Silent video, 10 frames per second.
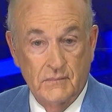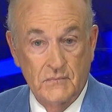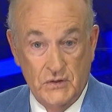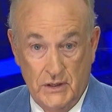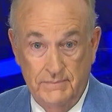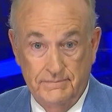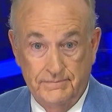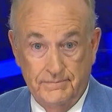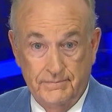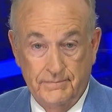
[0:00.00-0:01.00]
See?
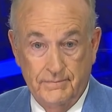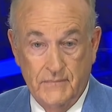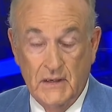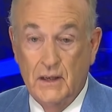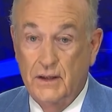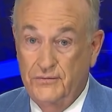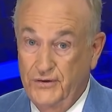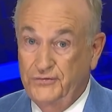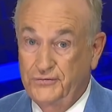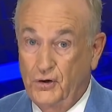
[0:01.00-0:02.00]

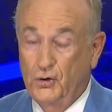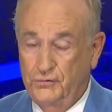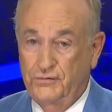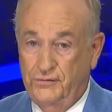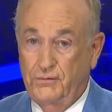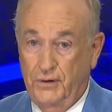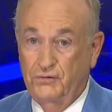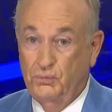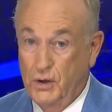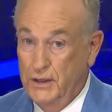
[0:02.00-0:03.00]
This is ultra
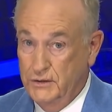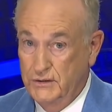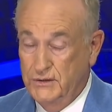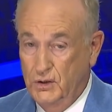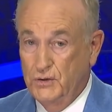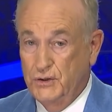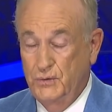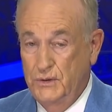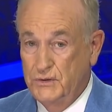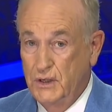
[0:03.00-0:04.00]
serious. What I just told
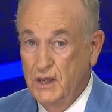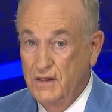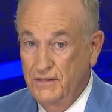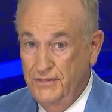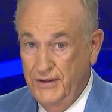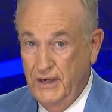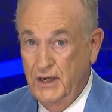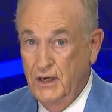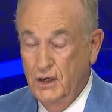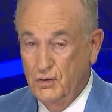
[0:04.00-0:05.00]
you is
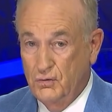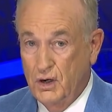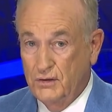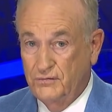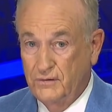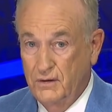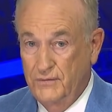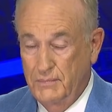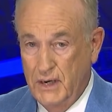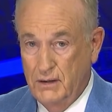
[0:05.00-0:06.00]
the crux
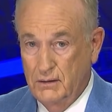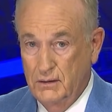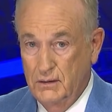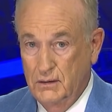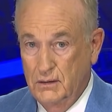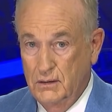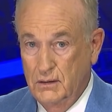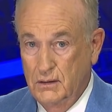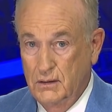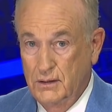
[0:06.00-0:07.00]
of the matter.
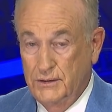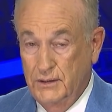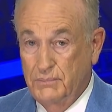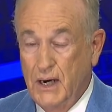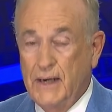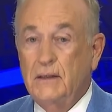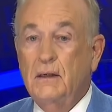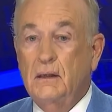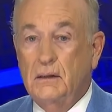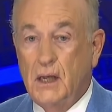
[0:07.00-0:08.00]
Did
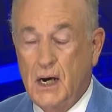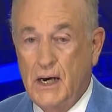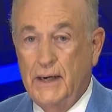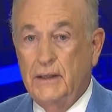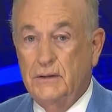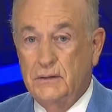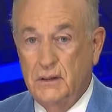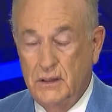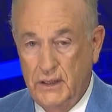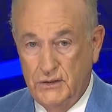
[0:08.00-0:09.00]
Biden lie to
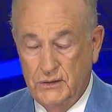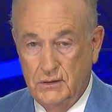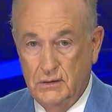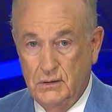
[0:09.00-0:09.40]
the nation?